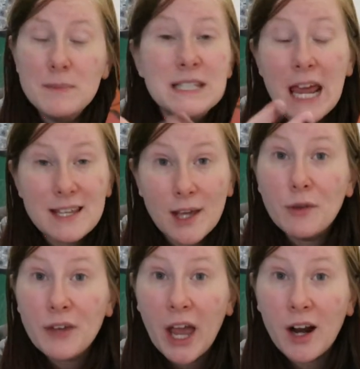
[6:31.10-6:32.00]
take
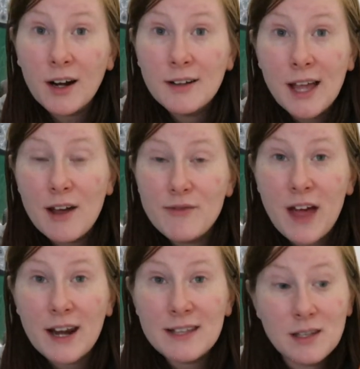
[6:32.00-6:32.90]
self-care if
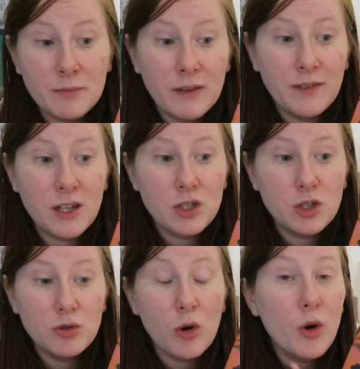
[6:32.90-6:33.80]
that is something that
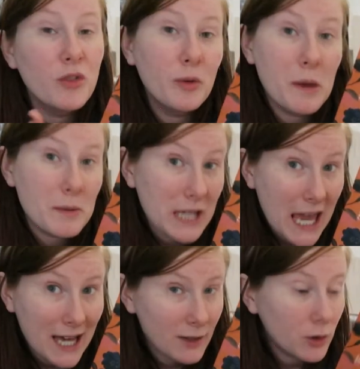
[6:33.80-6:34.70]
you don't know if you'll be able to
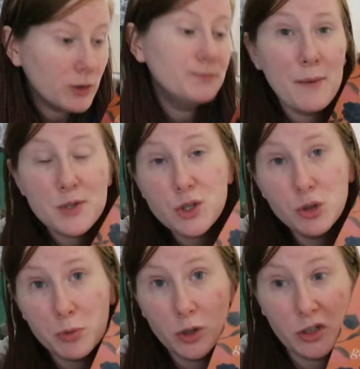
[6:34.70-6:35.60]
handle. I'm
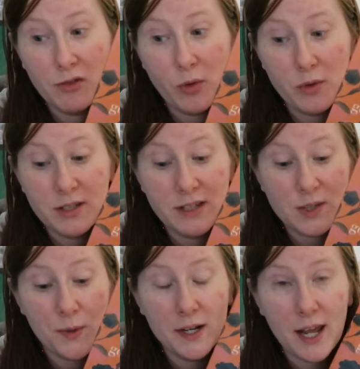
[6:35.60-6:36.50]
super looking forward to
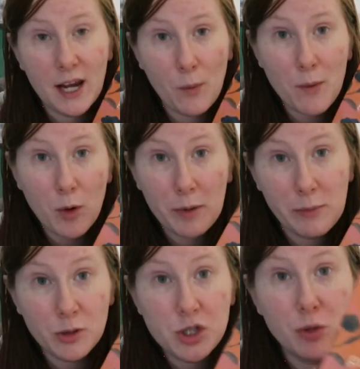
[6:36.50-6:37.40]
this one, and I want more
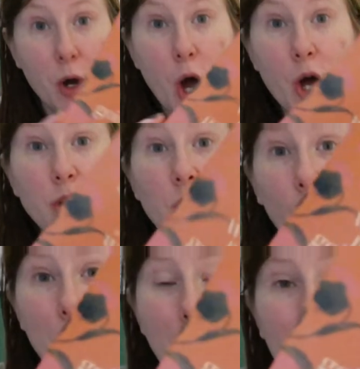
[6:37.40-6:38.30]
people to
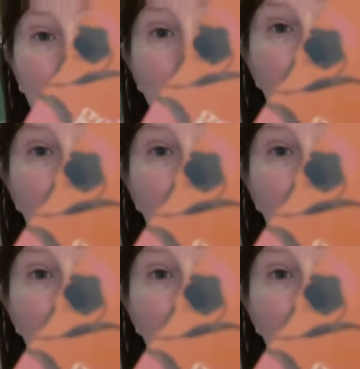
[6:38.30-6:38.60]
know about it.